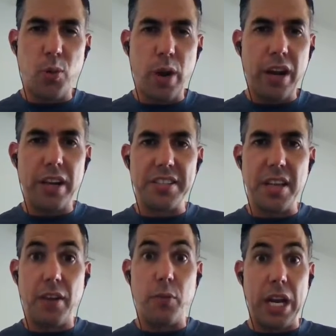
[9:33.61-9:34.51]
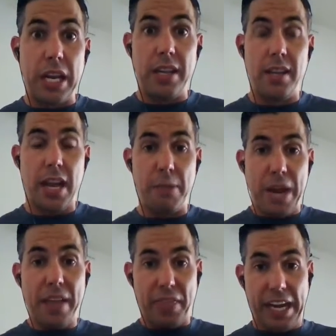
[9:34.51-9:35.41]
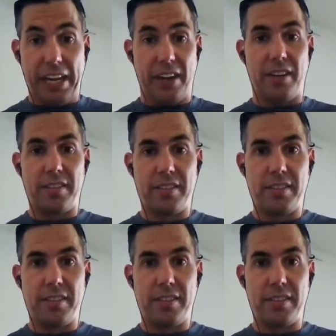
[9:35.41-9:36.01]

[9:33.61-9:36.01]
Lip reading: awareness of when I'm not there.